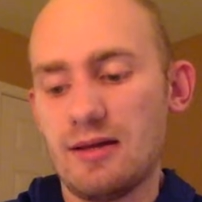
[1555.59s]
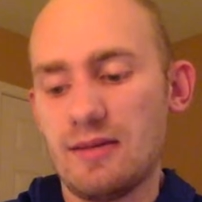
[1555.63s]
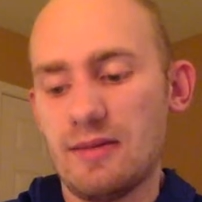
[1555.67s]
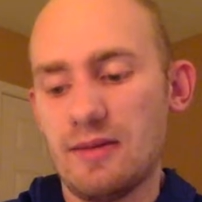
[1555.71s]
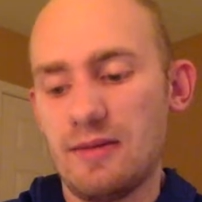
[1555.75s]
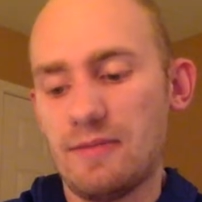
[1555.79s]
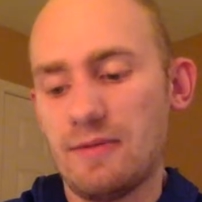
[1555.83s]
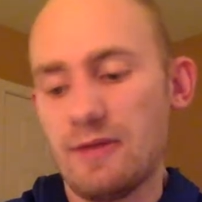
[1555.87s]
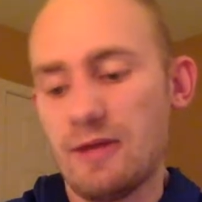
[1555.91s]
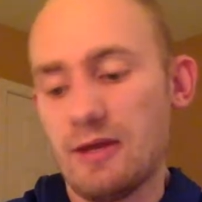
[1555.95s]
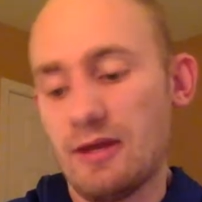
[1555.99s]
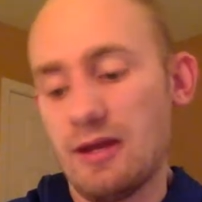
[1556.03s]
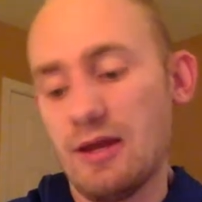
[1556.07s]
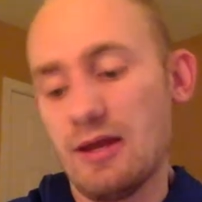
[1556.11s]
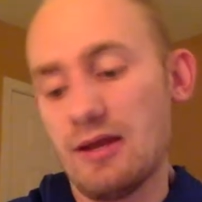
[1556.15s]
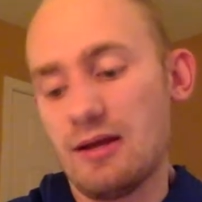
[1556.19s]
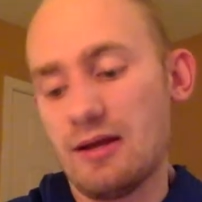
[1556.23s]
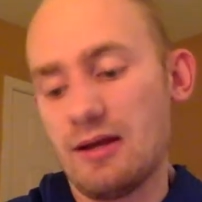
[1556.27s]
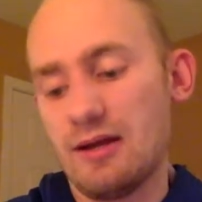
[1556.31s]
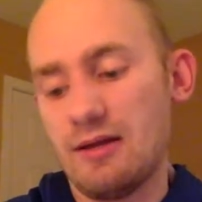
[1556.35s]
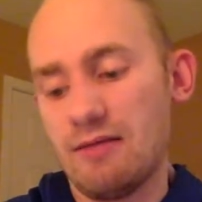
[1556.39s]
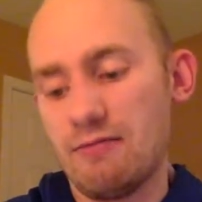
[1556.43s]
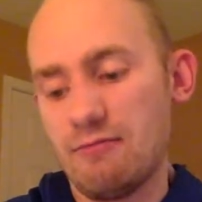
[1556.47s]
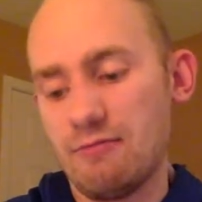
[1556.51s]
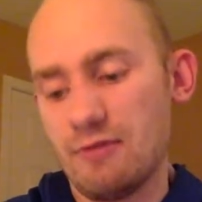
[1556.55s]
I mean Pineda,
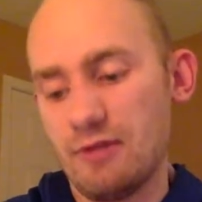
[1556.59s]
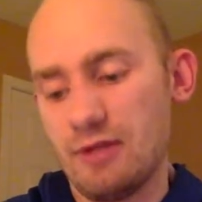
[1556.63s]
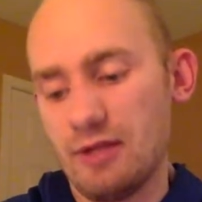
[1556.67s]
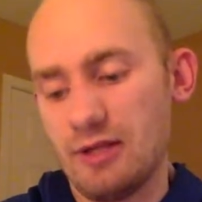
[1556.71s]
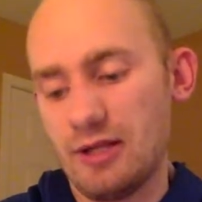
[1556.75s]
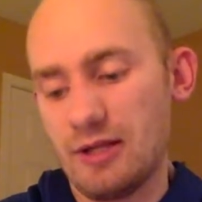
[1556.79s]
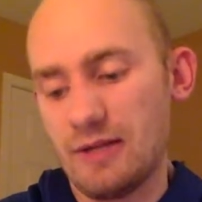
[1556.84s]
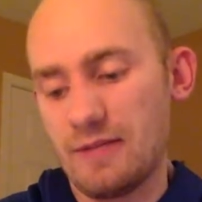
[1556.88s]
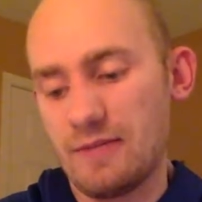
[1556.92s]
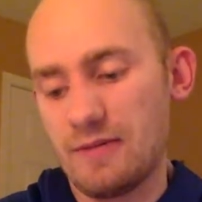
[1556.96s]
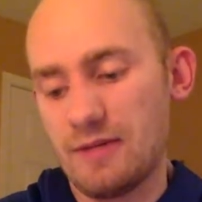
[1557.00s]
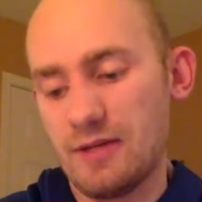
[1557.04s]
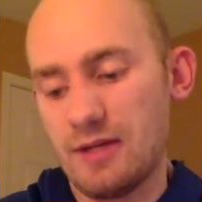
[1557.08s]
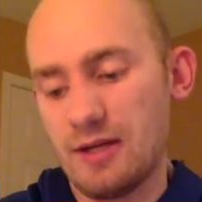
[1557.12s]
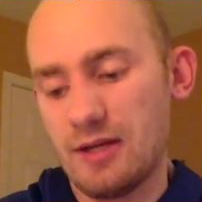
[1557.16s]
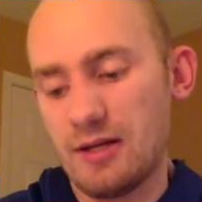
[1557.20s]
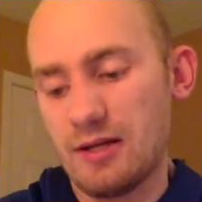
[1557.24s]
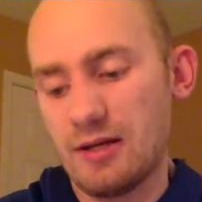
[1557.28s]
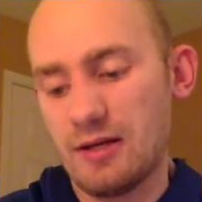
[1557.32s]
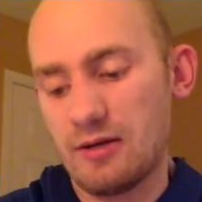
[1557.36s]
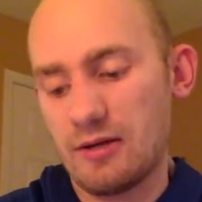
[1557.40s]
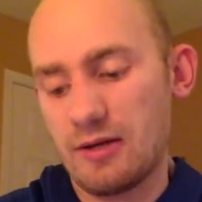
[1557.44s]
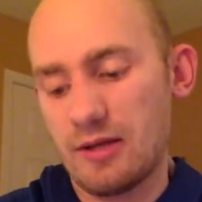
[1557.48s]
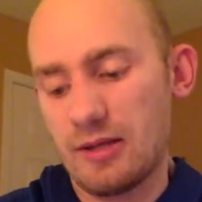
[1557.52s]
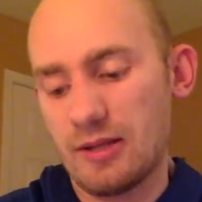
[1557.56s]
I really like Pineda.
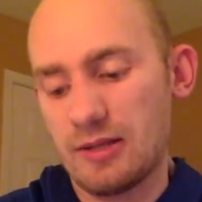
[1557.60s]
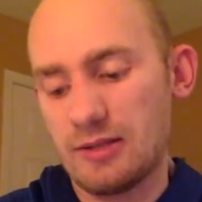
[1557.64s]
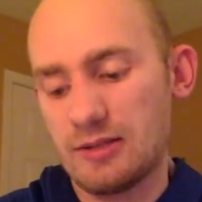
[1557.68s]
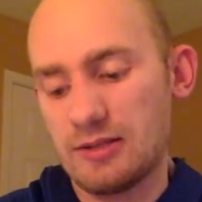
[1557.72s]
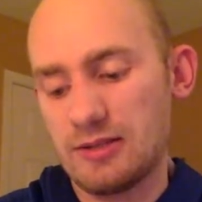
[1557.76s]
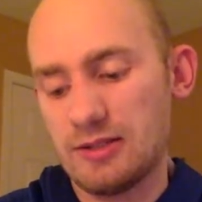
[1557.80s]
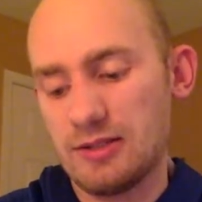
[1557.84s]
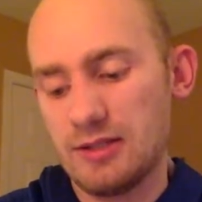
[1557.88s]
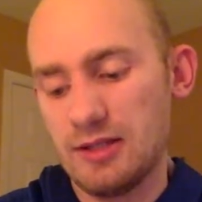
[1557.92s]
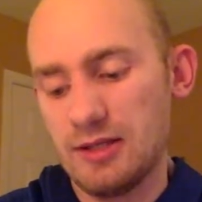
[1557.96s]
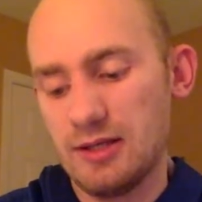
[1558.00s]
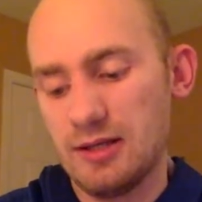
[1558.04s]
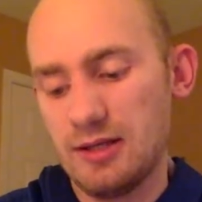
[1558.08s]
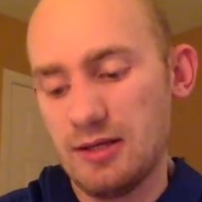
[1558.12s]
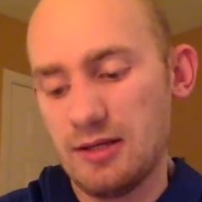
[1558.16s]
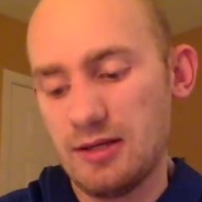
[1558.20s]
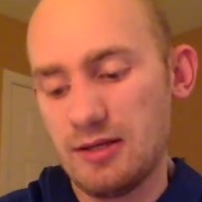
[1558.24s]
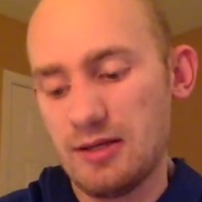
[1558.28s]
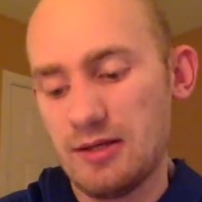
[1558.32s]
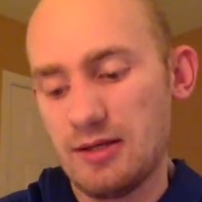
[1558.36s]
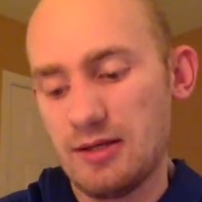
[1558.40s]
Okay, let's see.